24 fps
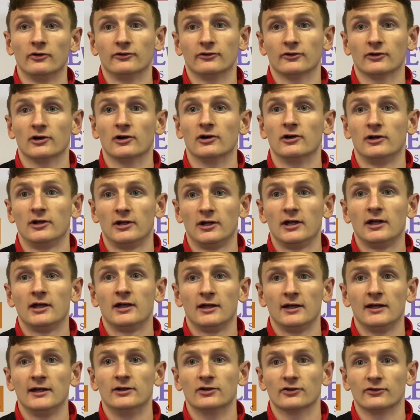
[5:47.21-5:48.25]
So
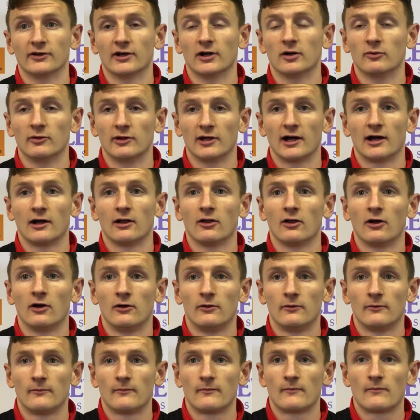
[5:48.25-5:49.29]
he does help with that a lot.